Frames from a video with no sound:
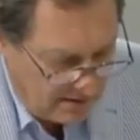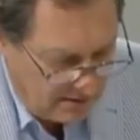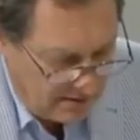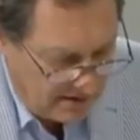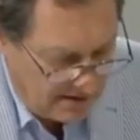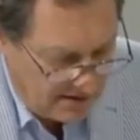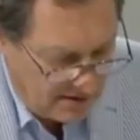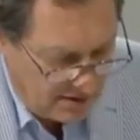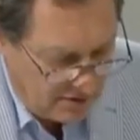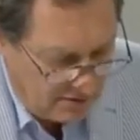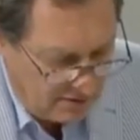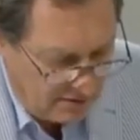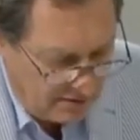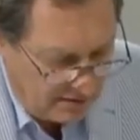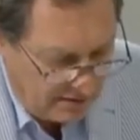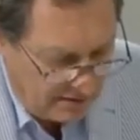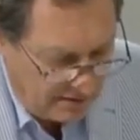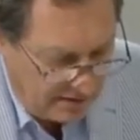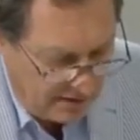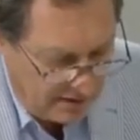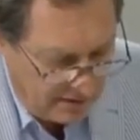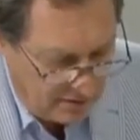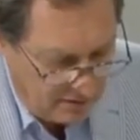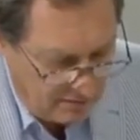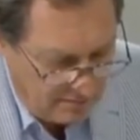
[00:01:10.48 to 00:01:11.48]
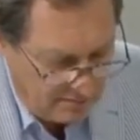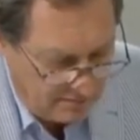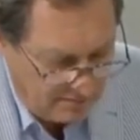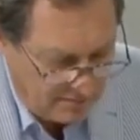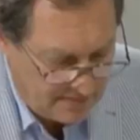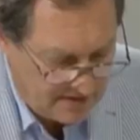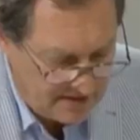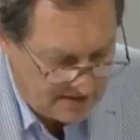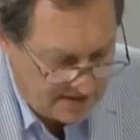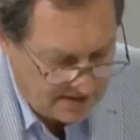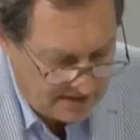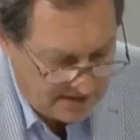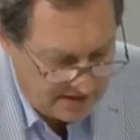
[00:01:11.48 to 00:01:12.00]
is your
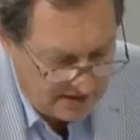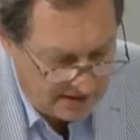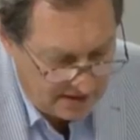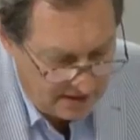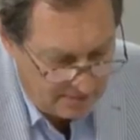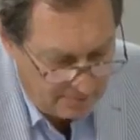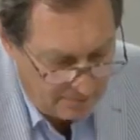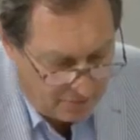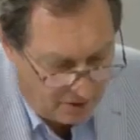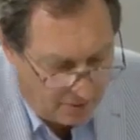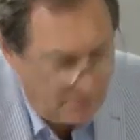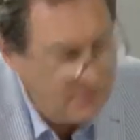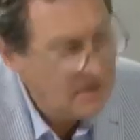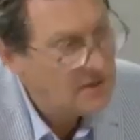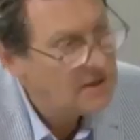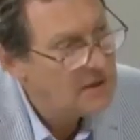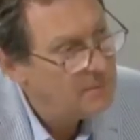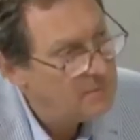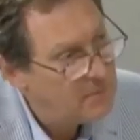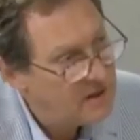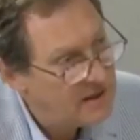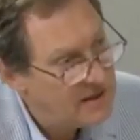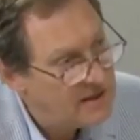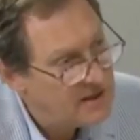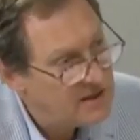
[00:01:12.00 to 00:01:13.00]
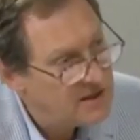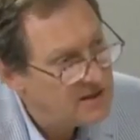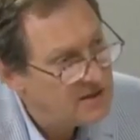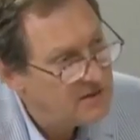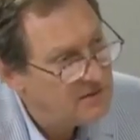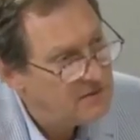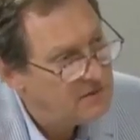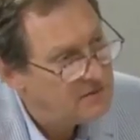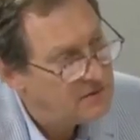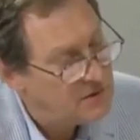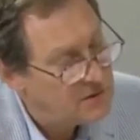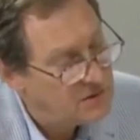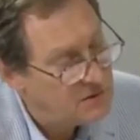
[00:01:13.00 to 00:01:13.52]
home city a popular
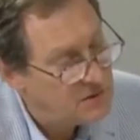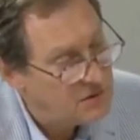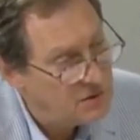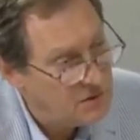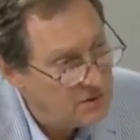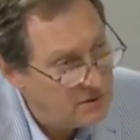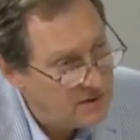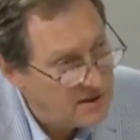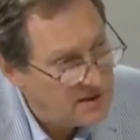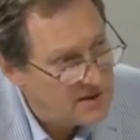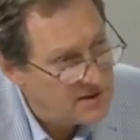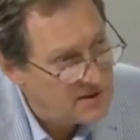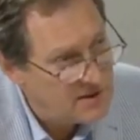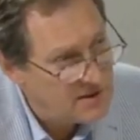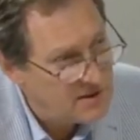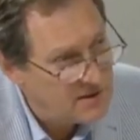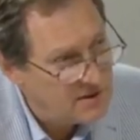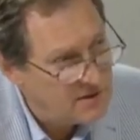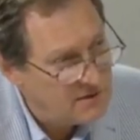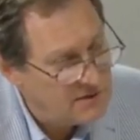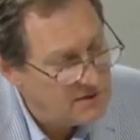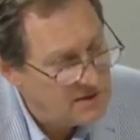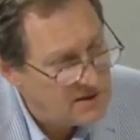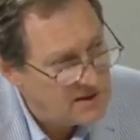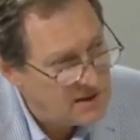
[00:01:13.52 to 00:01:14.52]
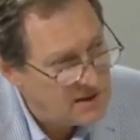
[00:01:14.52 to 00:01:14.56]
place for tourists to